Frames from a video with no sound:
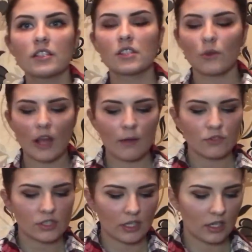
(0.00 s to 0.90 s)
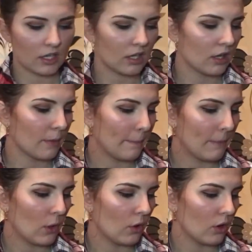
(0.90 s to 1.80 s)
So now I'm just gonna
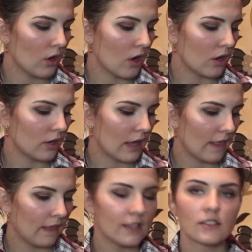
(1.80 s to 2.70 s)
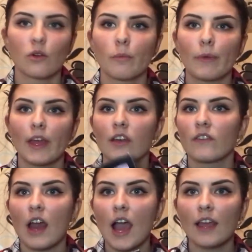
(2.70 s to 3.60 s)
put on a little bit of
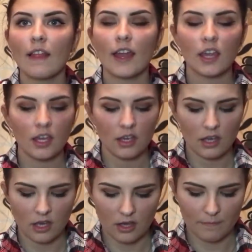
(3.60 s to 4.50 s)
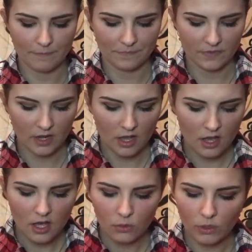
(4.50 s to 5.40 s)
a highlight.
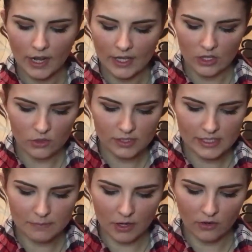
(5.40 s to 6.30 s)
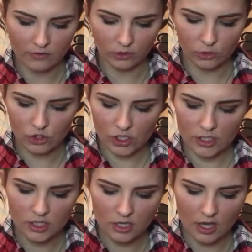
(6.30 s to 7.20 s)
The one I use is by
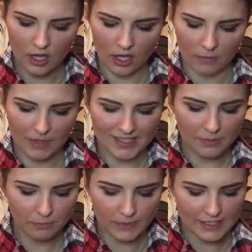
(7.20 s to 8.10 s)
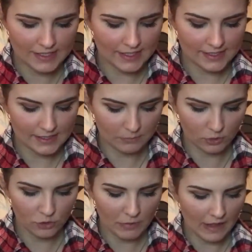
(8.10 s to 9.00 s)
Revolution. It says it's a
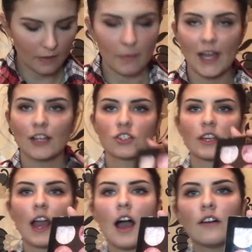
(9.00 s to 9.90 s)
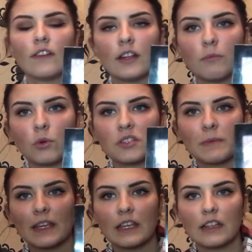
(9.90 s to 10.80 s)
blush palette, but actually I find them more to
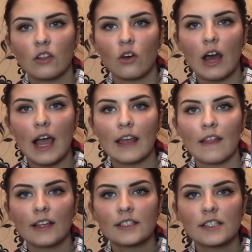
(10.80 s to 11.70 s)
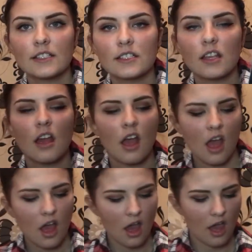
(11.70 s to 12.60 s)
be little highlighters,
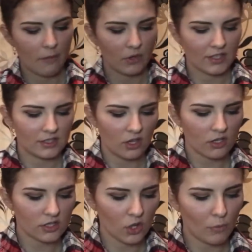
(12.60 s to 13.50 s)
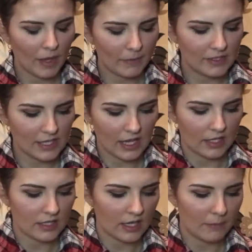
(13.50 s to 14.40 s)
because they are so
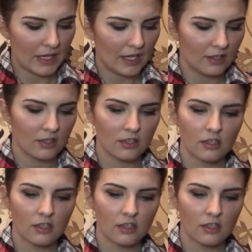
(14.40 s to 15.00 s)
pigmented. And I mean,